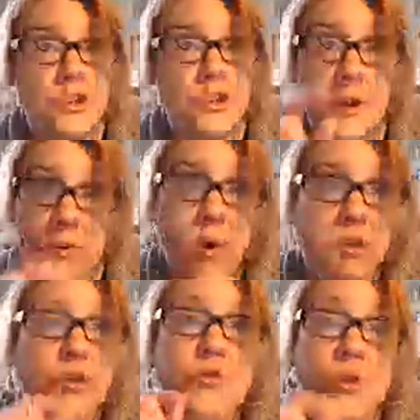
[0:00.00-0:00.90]
so I
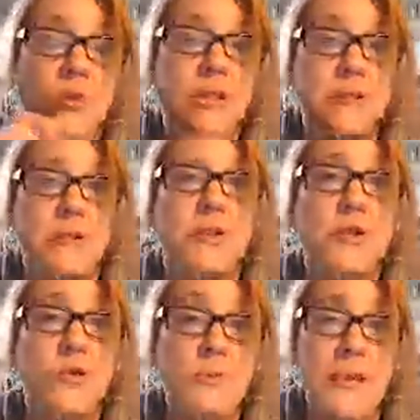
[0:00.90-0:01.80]
want you to listen
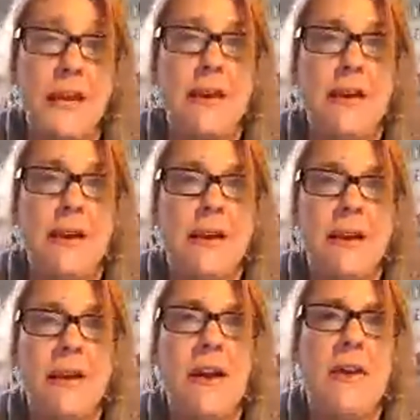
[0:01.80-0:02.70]
to me.
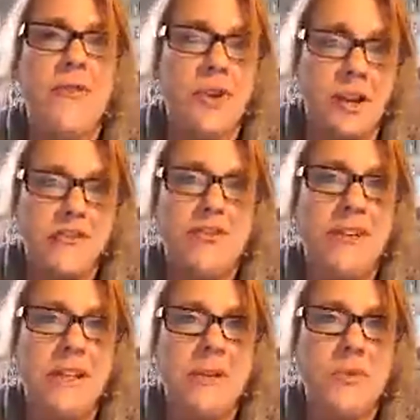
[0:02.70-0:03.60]
If you're not feeling